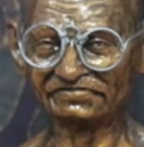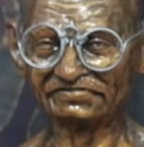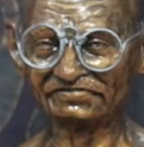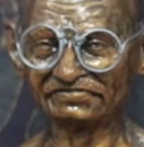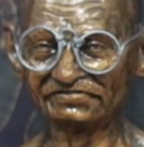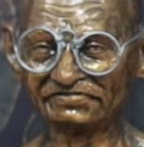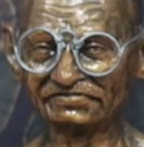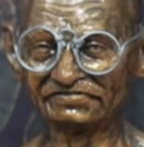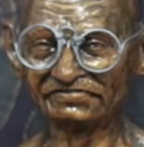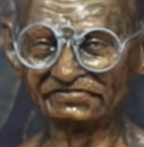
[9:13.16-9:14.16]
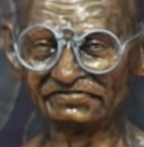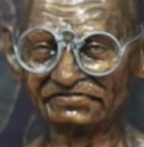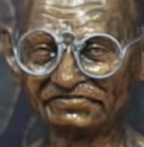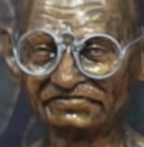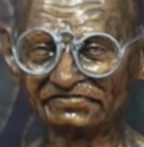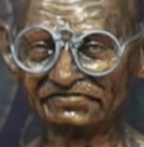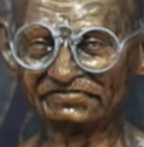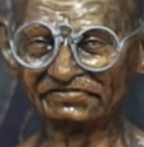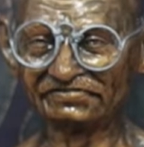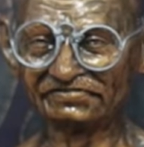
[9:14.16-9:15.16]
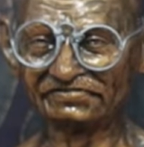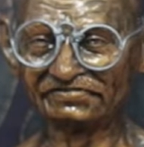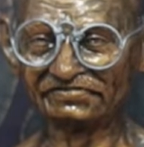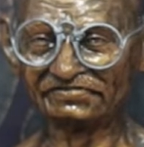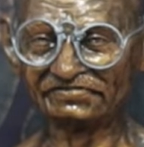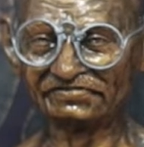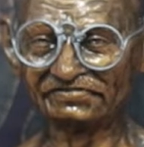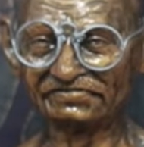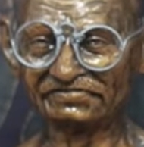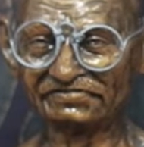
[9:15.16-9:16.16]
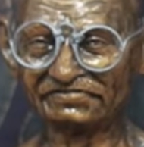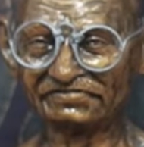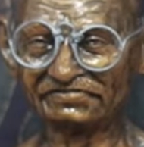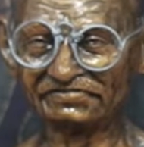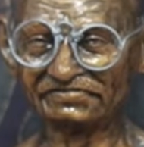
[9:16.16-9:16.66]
The person shown says nothing.